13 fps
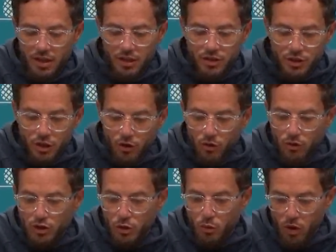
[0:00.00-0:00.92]
So
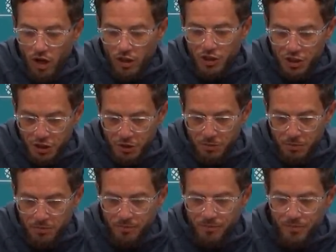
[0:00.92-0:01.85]
to watch
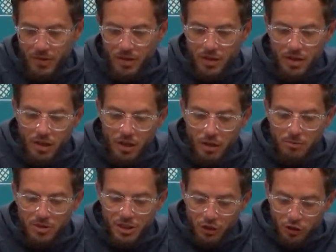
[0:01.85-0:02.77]
him um,
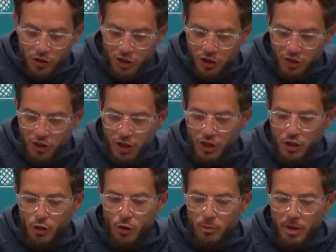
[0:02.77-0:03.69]
diligently
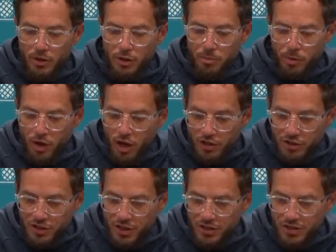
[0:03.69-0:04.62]
go about the
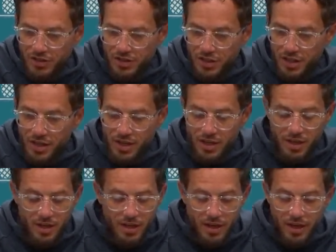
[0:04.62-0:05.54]
process,
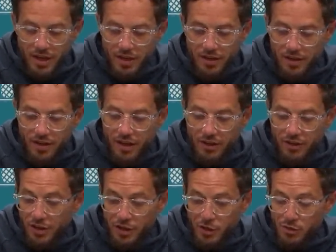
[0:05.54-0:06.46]
and I
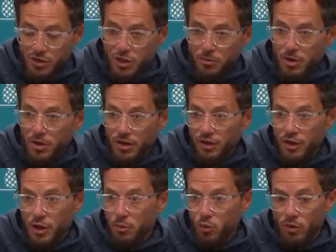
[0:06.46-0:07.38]
thought he was going to be a
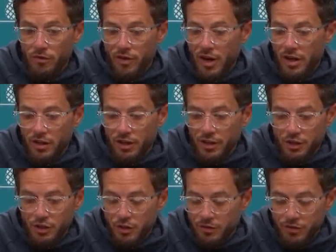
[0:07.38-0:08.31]
number one
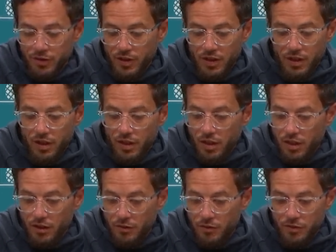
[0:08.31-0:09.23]
violator of
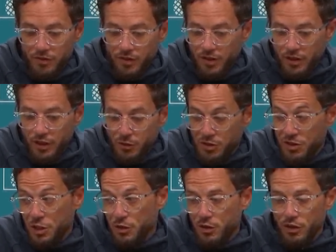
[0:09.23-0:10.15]
of you know
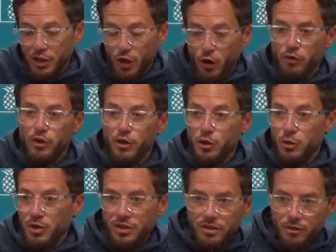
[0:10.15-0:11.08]
secretly
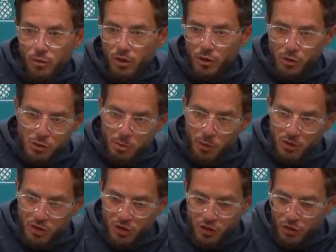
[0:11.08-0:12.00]
overdoing what he was
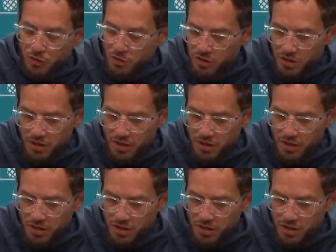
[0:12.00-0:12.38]
supposed to do.